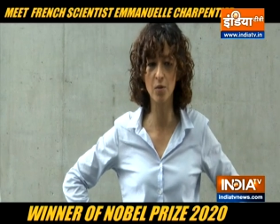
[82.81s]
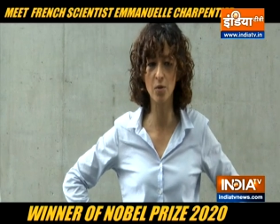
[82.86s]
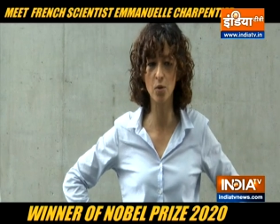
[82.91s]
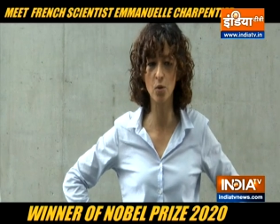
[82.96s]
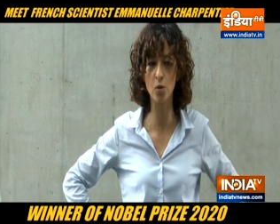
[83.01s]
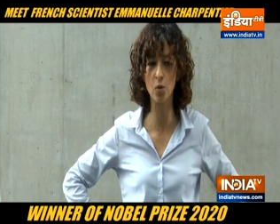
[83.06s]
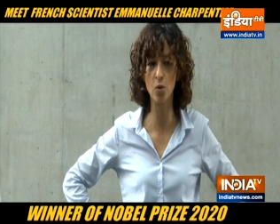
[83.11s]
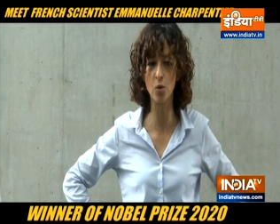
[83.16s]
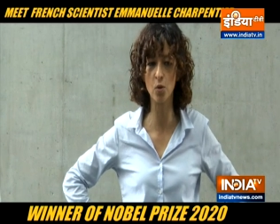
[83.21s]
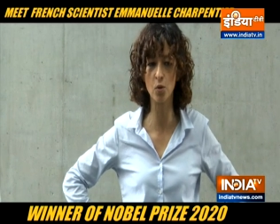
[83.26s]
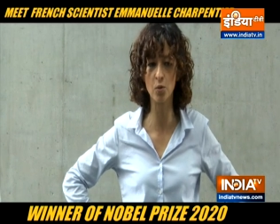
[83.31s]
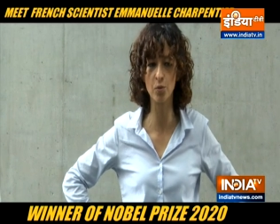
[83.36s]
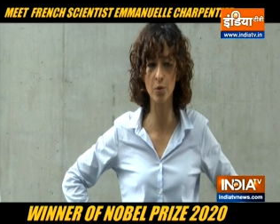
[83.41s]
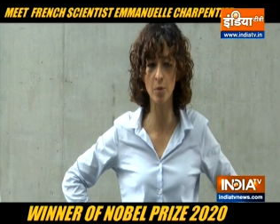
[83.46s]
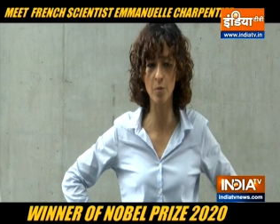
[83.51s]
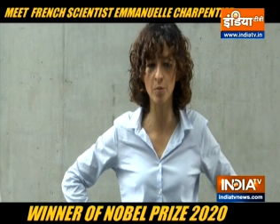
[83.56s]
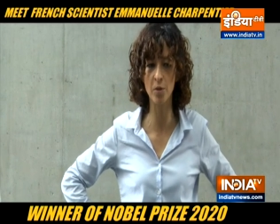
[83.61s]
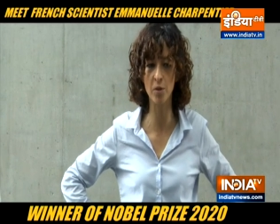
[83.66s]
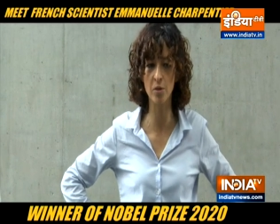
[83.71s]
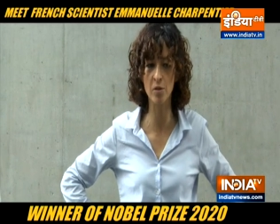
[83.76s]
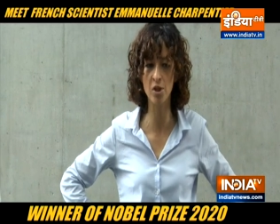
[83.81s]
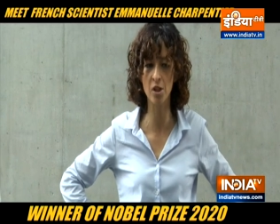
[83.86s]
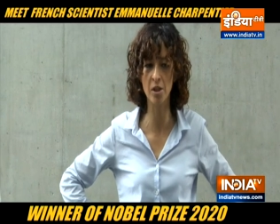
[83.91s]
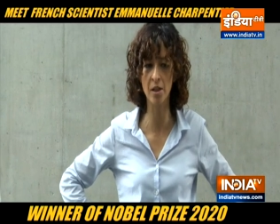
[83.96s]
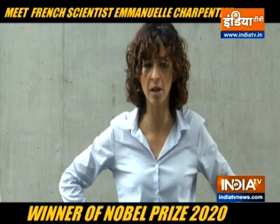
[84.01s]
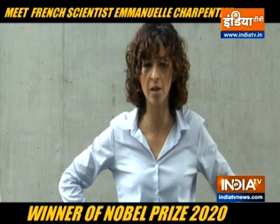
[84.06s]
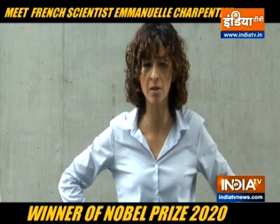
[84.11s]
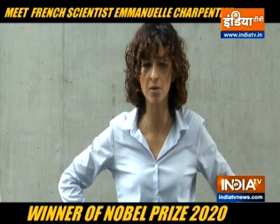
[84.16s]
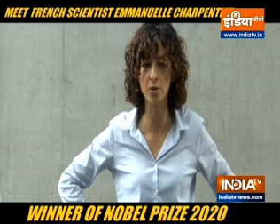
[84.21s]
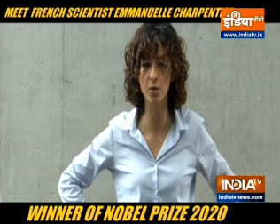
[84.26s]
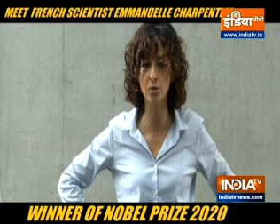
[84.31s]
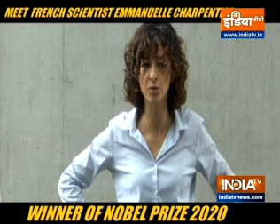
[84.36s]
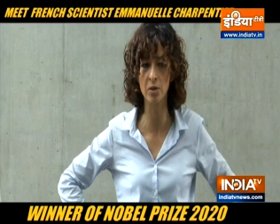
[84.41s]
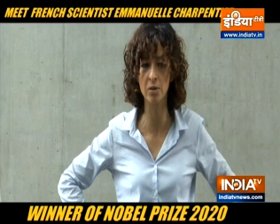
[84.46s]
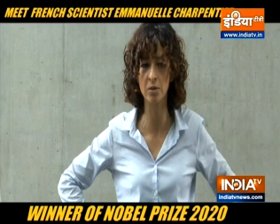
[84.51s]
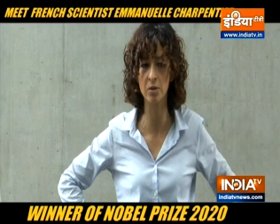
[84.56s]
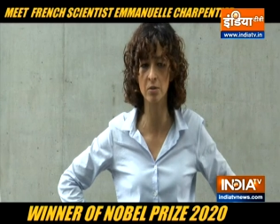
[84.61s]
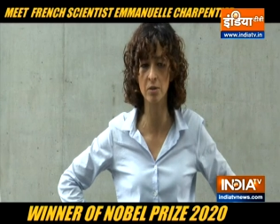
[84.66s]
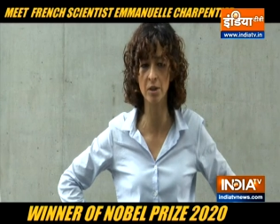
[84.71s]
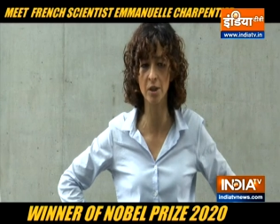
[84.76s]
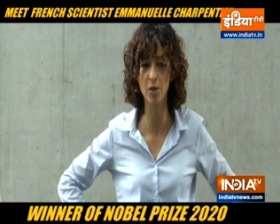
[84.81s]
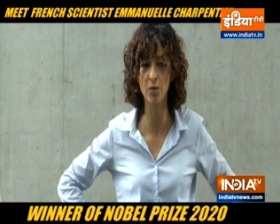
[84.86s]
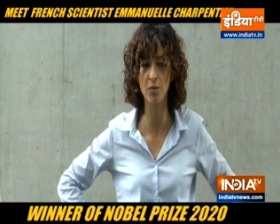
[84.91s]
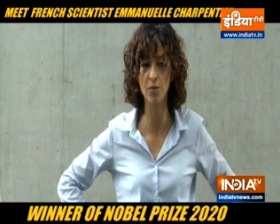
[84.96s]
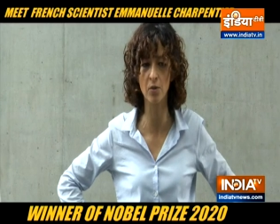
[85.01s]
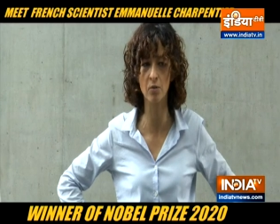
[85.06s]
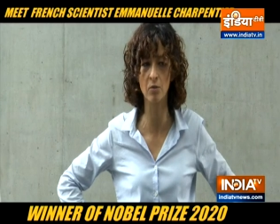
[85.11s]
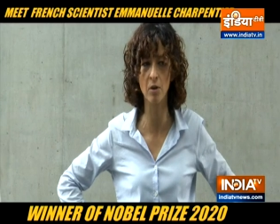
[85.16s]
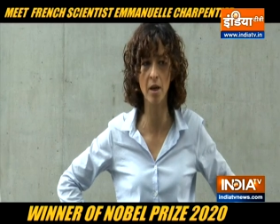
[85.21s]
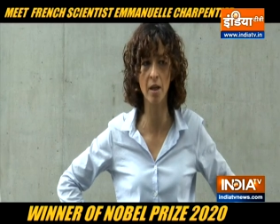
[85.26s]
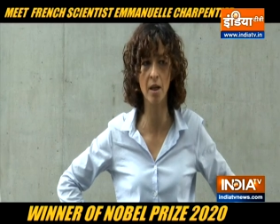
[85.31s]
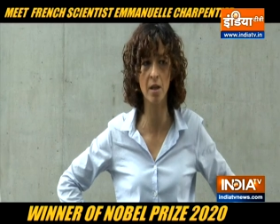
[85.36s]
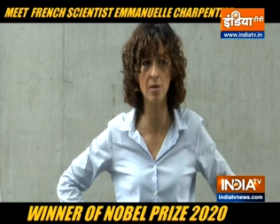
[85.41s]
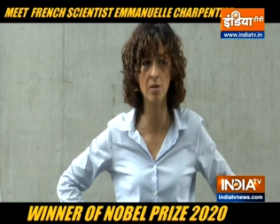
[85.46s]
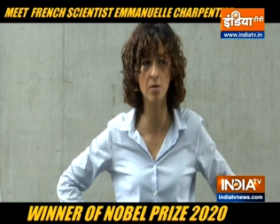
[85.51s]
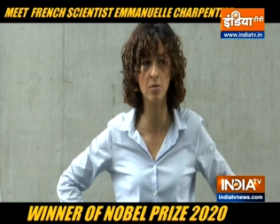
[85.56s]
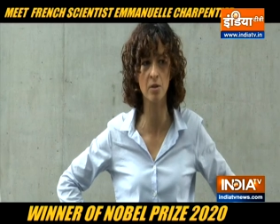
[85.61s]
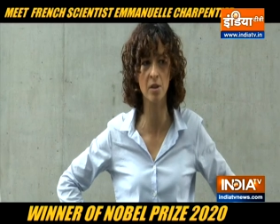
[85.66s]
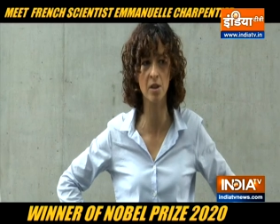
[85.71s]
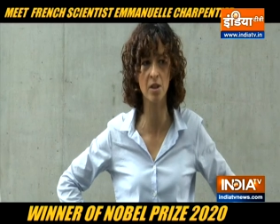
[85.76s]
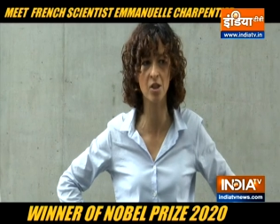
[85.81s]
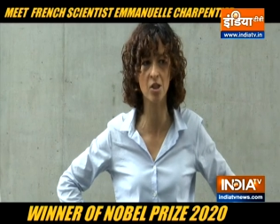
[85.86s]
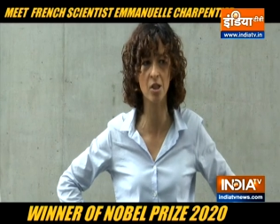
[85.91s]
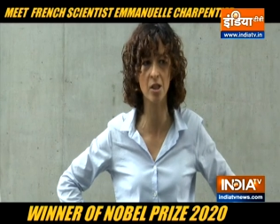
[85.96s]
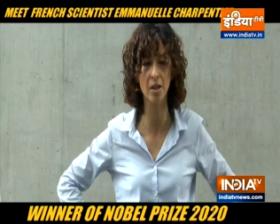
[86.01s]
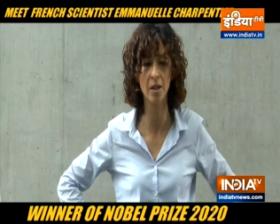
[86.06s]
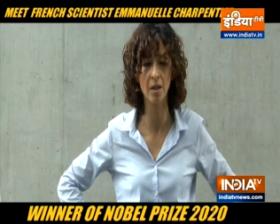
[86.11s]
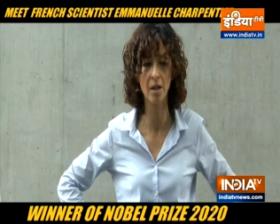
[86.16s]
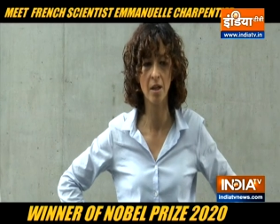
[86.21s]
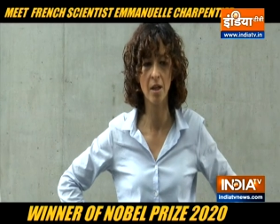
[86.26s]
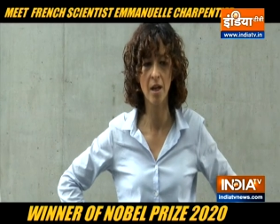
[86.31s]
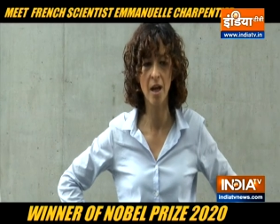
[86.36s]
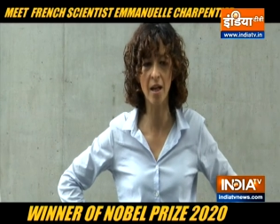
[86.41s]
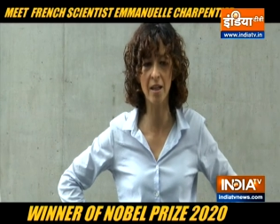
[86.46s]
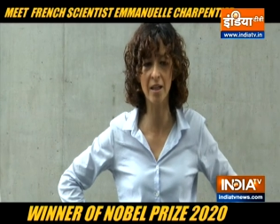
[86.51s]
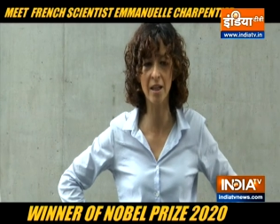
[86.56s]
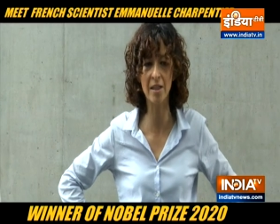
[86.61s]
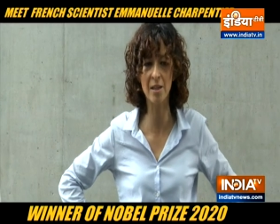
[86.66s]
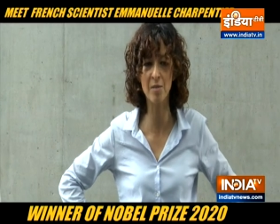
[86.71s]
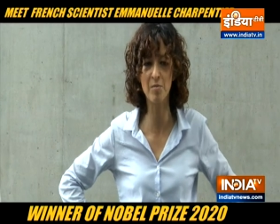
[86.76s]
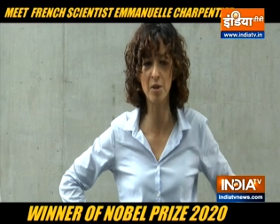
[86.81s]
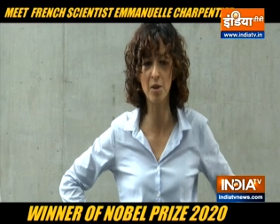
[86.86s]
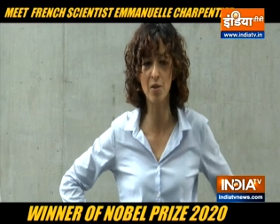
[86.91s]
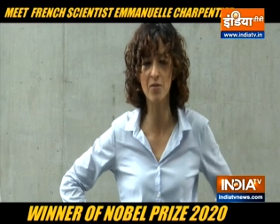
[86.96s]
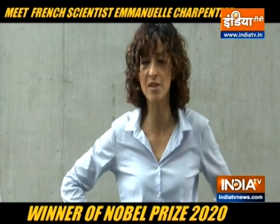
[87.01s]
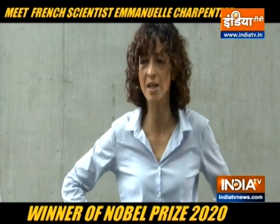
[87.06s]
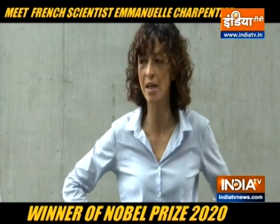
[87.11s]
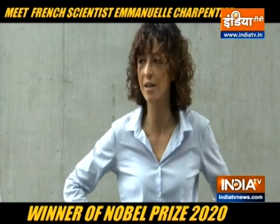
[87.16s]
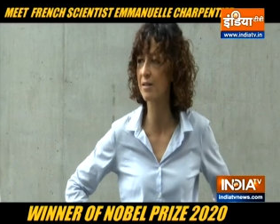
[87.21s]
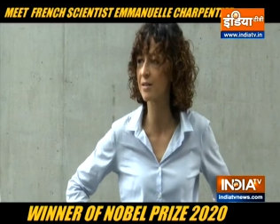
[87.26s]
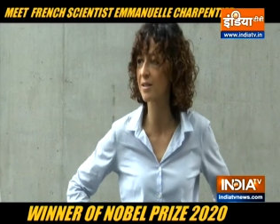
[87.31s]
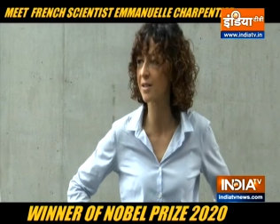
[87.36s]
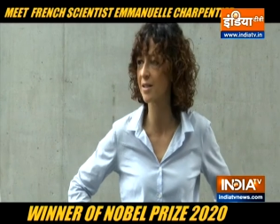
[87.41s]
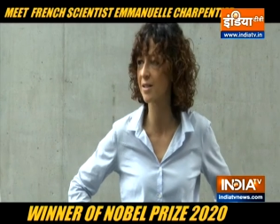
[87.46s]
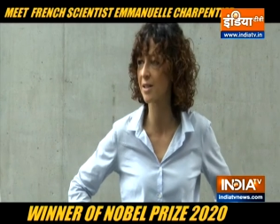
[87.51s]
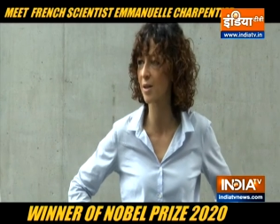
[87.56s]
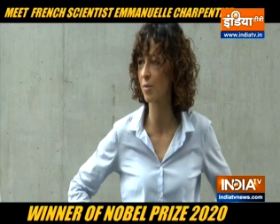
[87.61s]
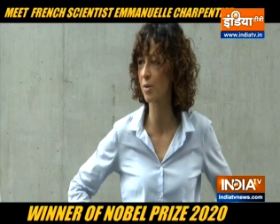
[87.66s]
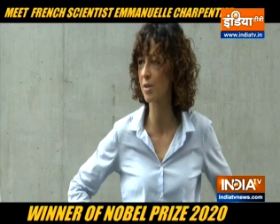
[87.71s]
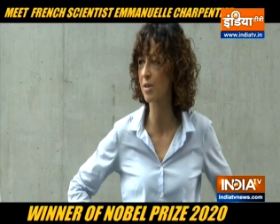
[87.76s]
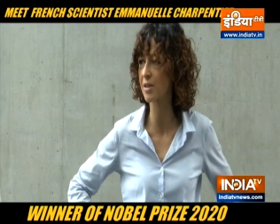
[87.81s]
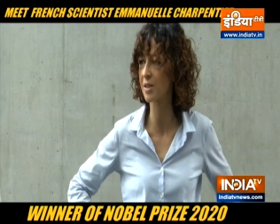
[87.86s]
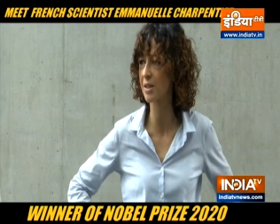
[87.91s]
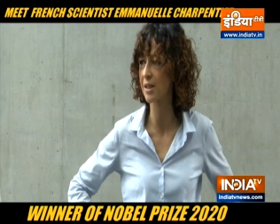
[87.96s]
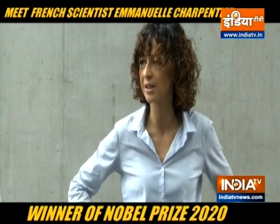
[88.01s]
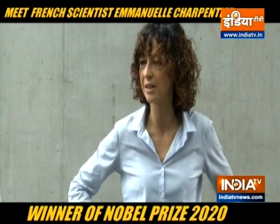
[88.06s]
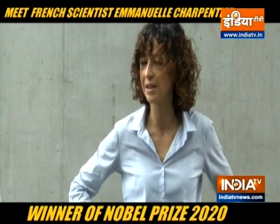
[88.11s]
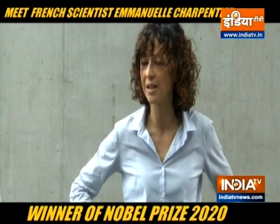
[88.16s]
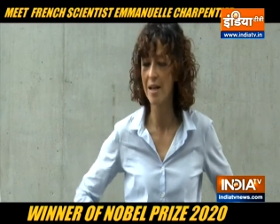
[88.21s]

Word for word: the call from the General Secretary of the Royal Swedish Academy of Sciences, I was